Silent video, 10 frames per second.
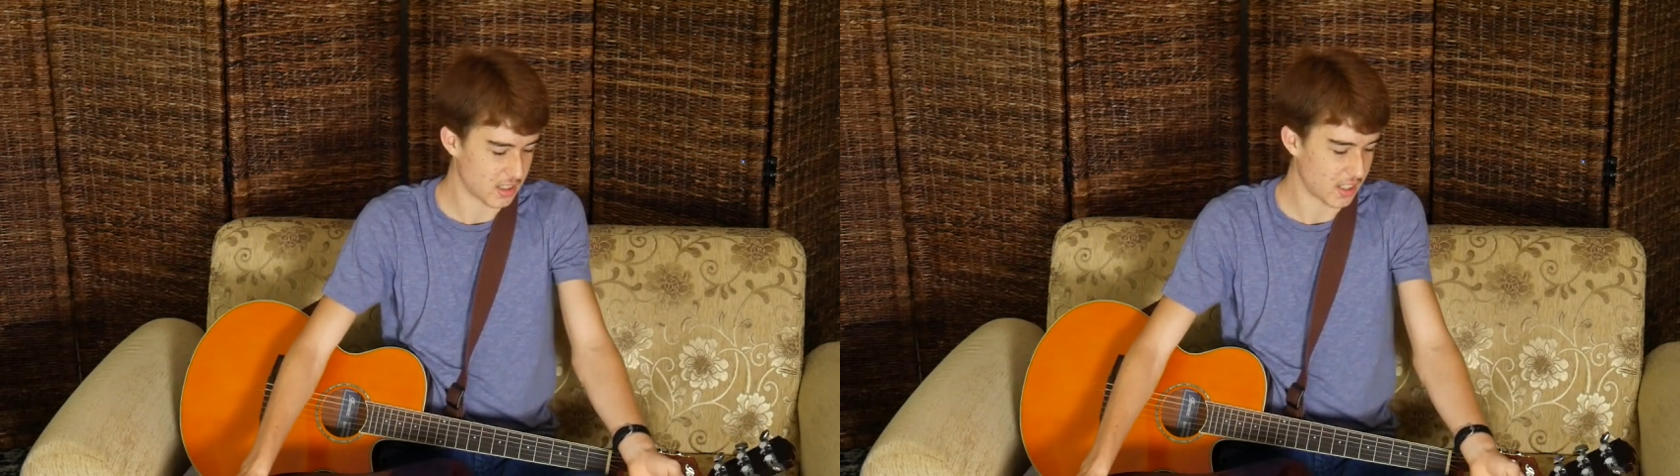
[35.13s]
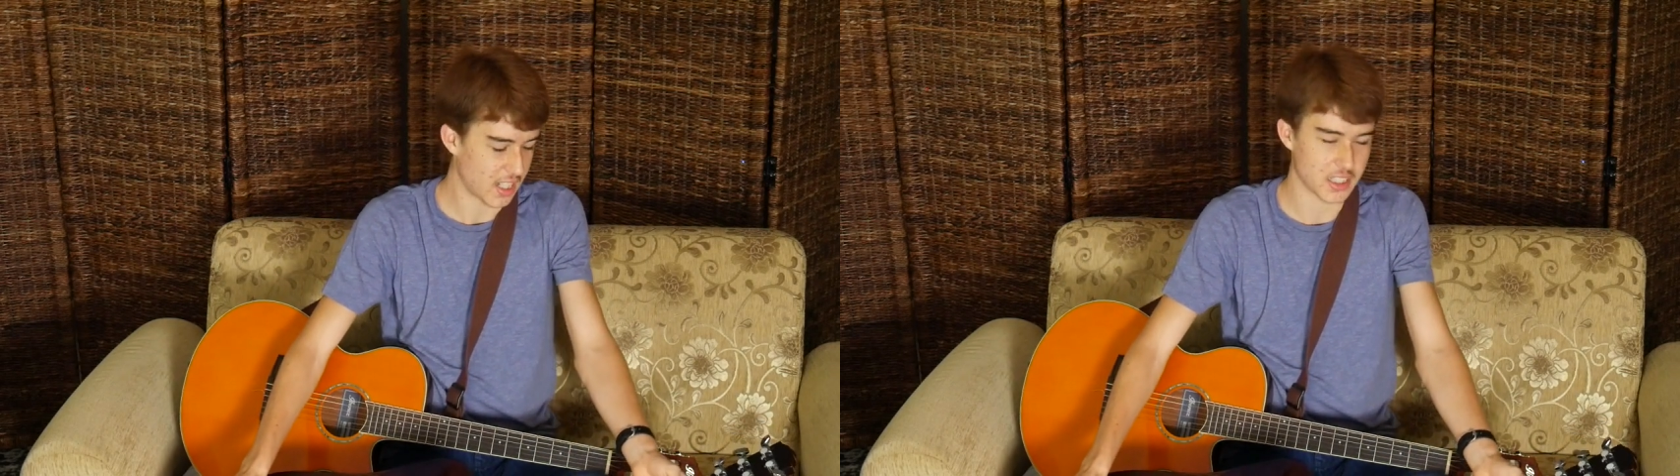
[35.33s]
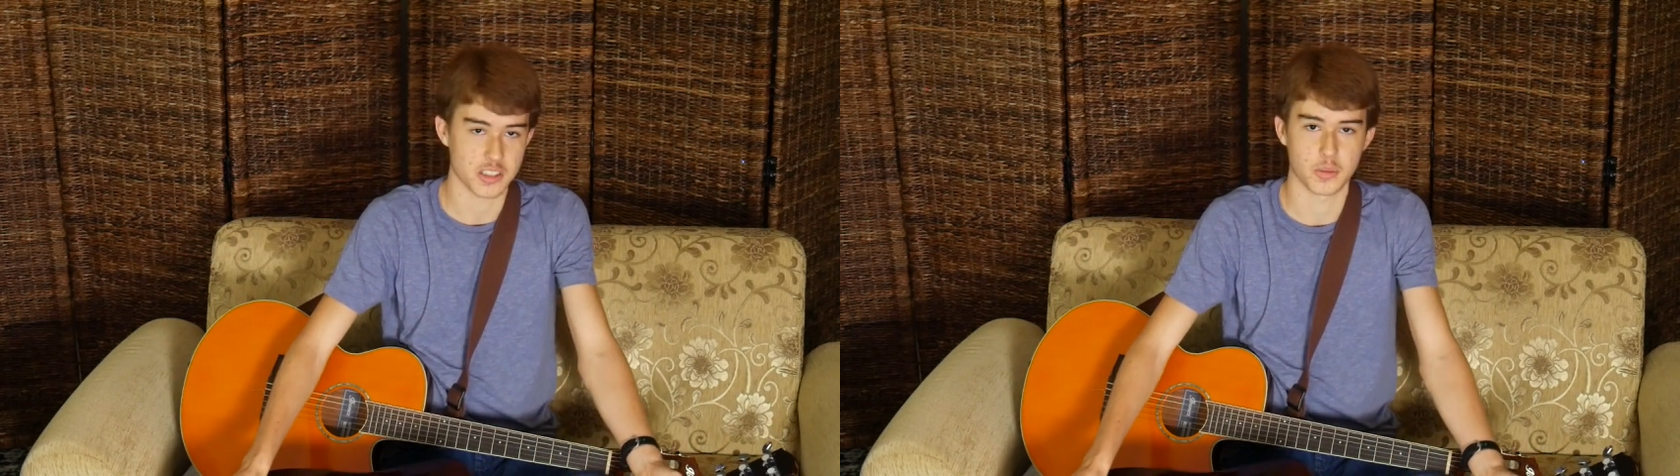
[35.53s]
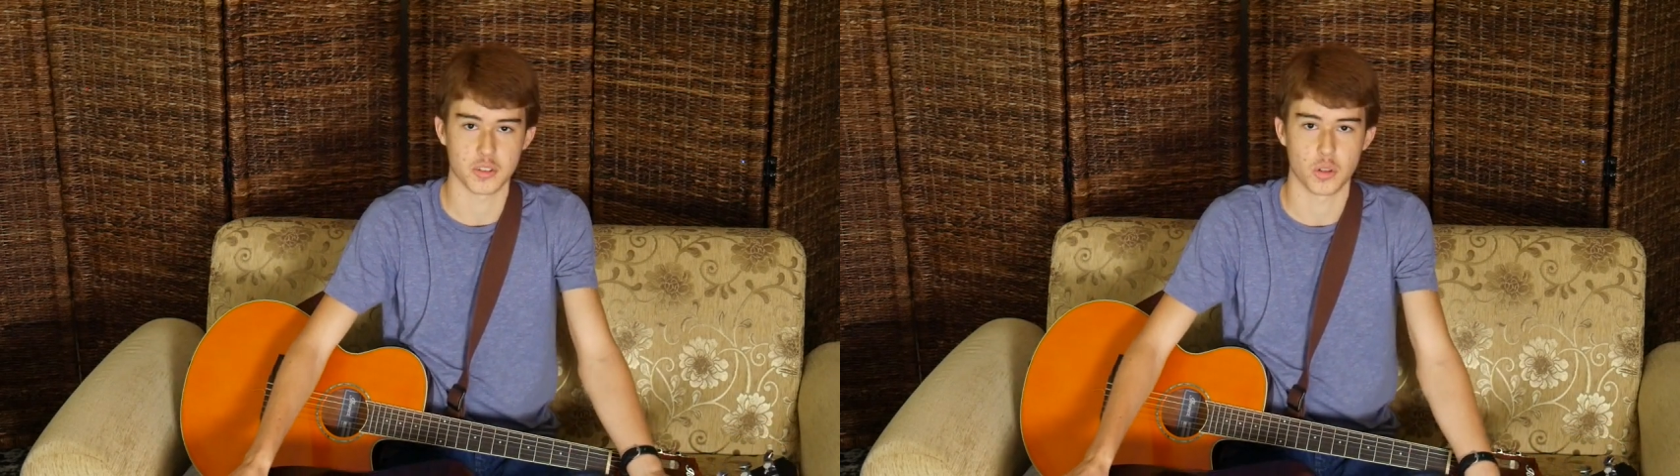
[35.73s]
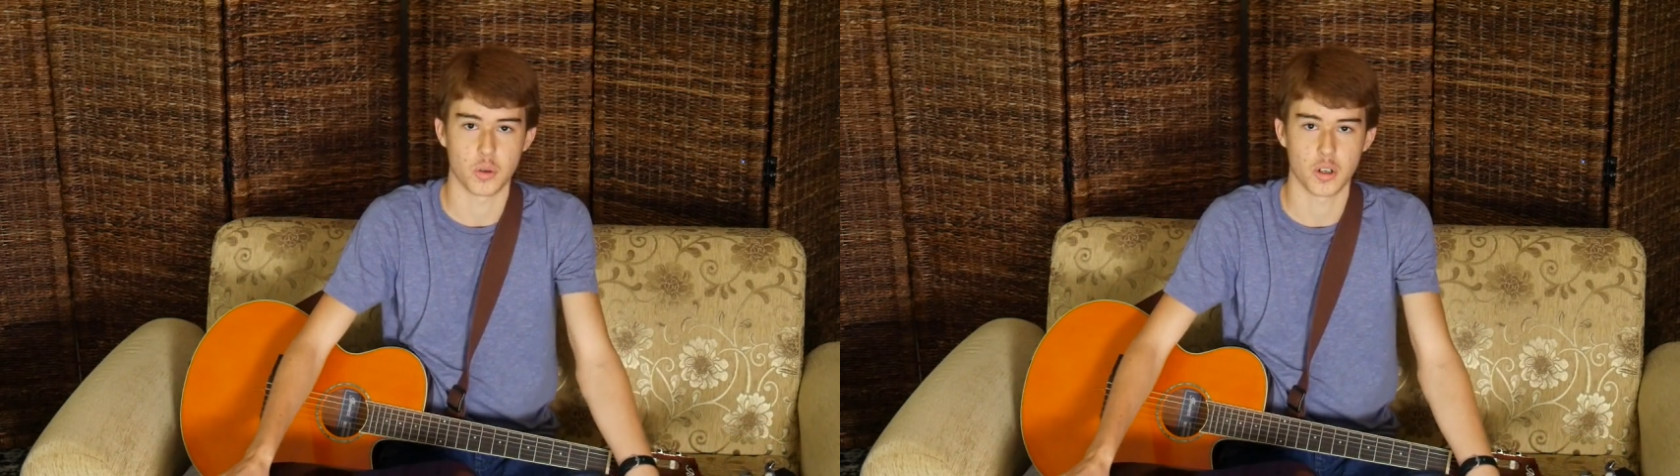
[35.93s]
the action
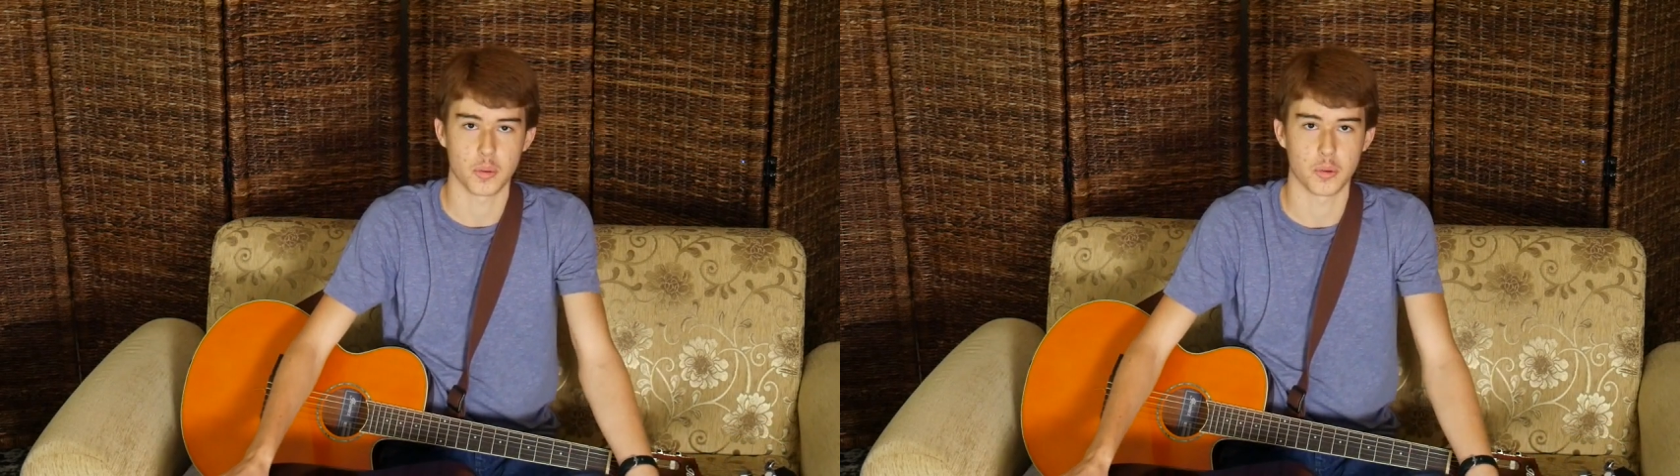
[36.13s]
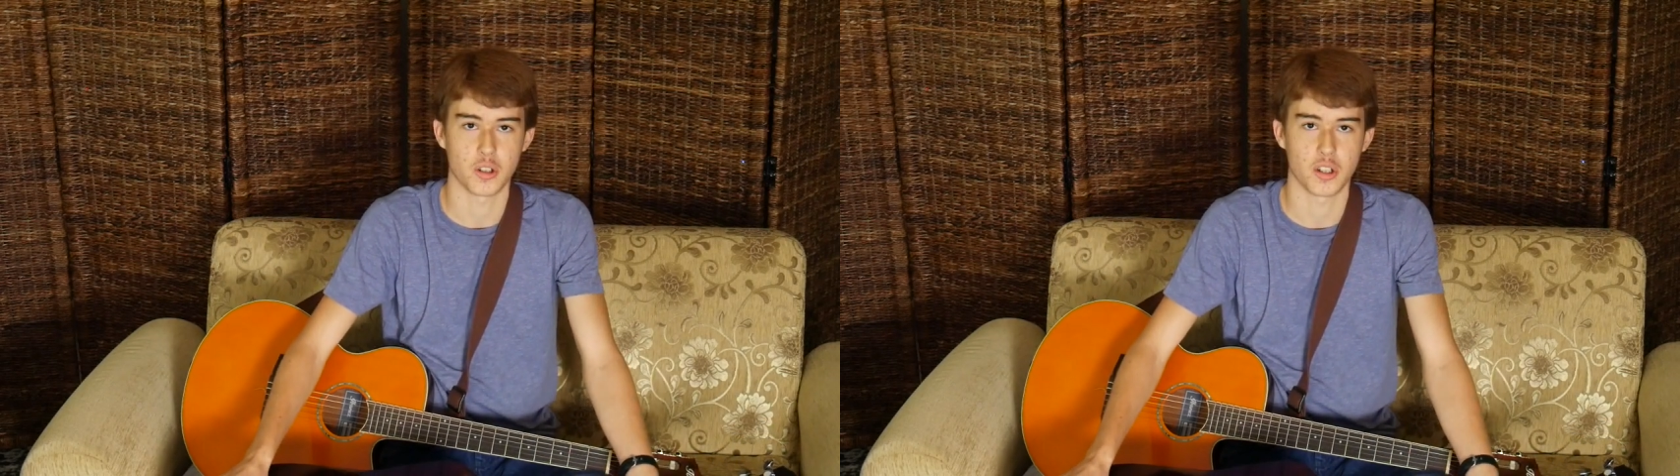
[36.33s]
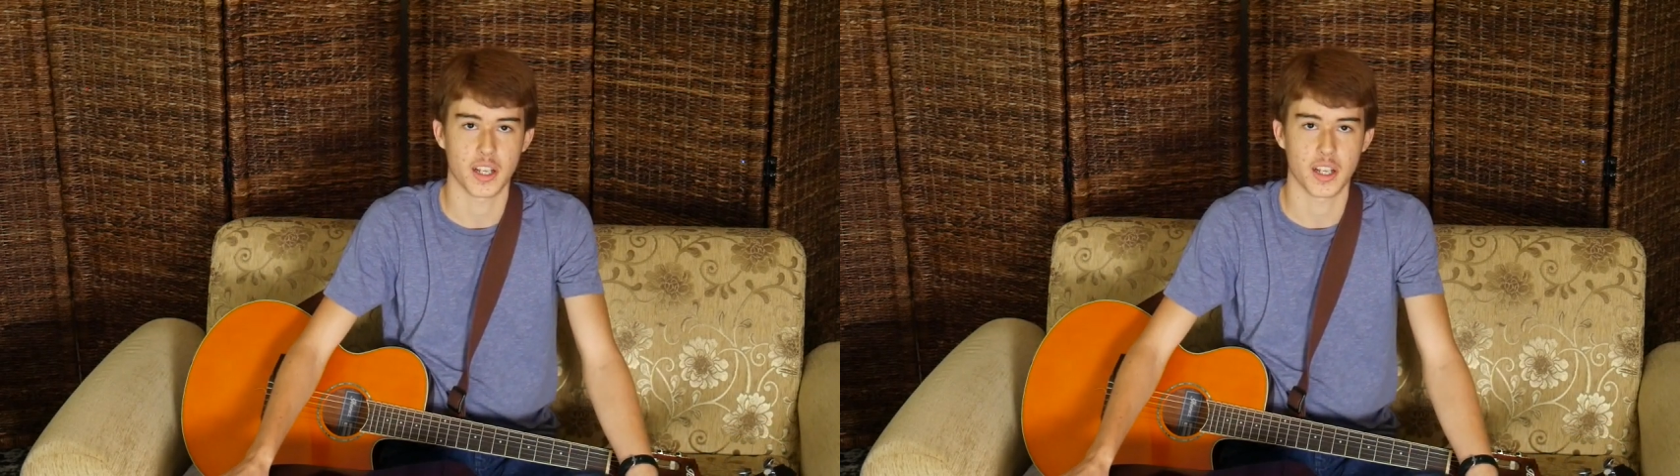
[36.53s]
was horrible.